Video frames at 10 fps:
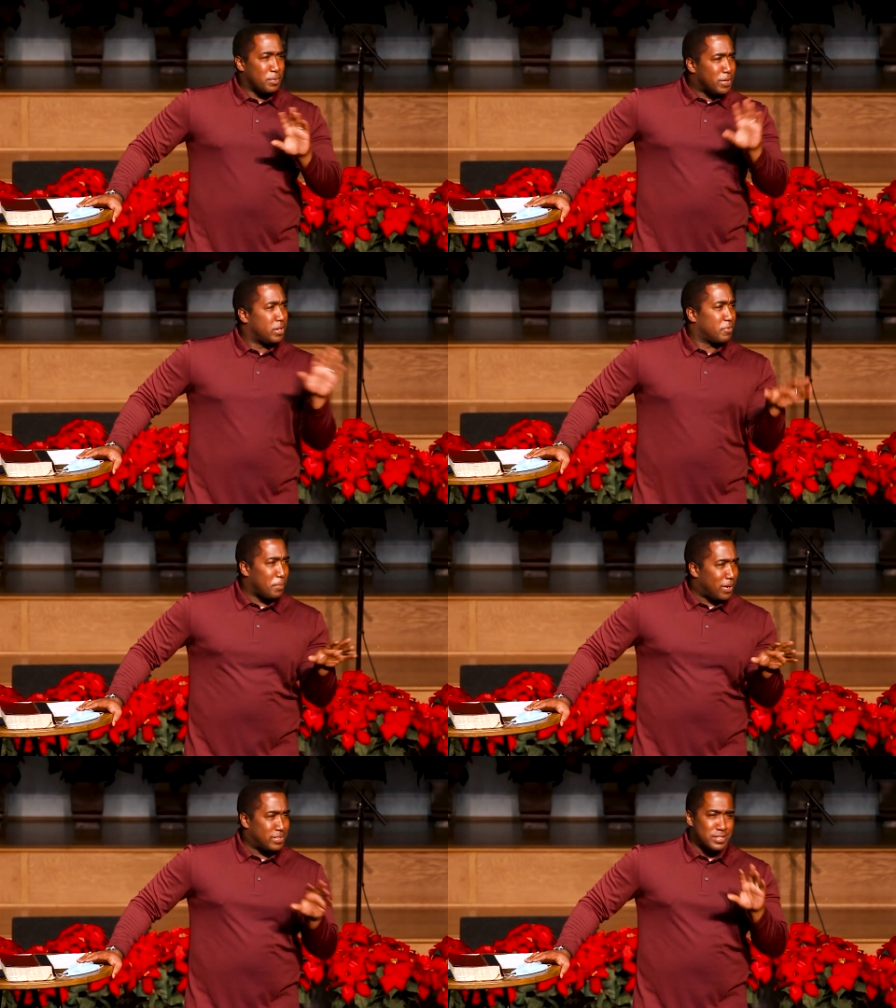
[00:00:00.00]
It'll be a
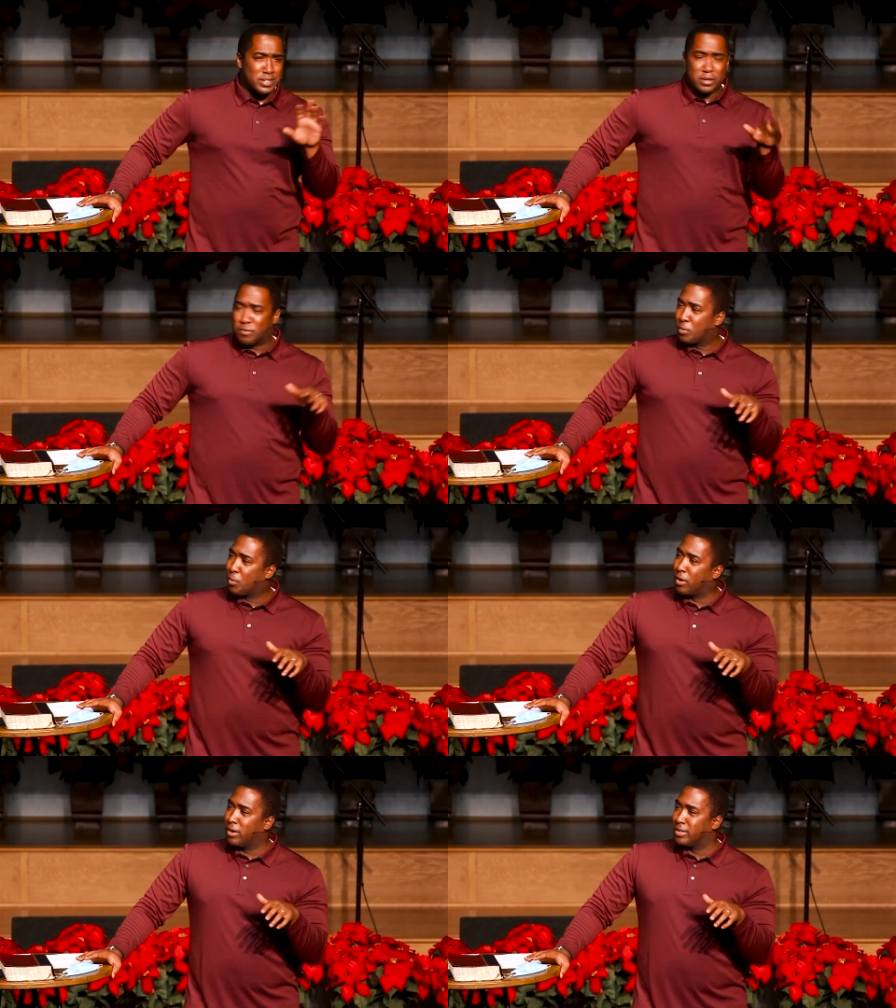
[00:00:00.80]
different message and different
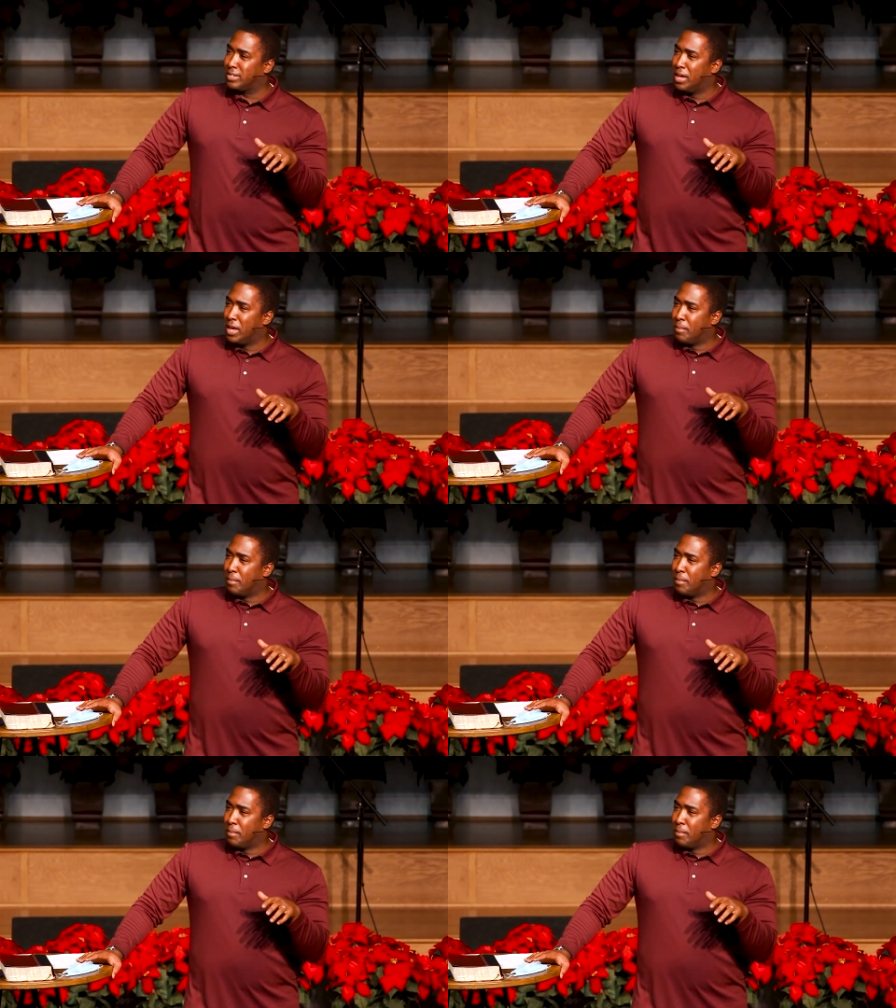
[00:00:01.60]
words,